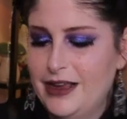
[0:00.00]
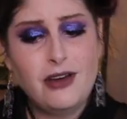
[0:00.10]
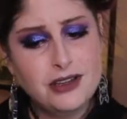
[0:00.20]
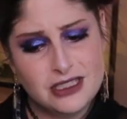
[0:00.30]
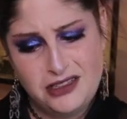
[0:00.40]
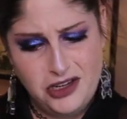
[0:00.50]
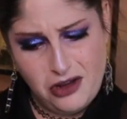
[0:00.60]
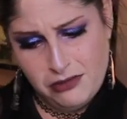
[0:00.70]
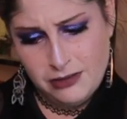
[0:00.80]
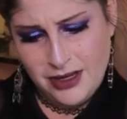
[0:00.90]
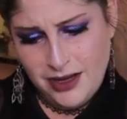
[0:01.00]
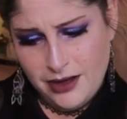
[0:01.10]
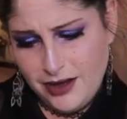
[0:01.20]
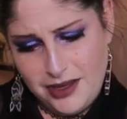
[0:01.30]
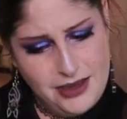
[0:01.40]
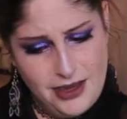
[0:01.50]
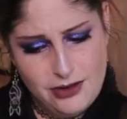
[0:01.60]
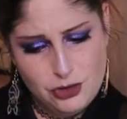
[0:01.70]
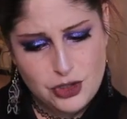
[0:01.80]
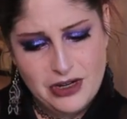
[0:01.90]
But also, you know,
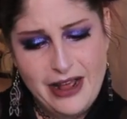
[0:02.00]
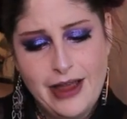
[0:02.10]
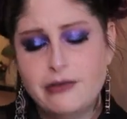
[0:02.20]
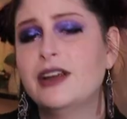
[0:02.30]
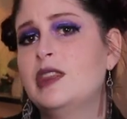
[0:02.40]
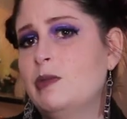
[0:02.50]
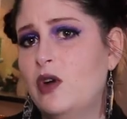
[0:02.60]
should I ever get the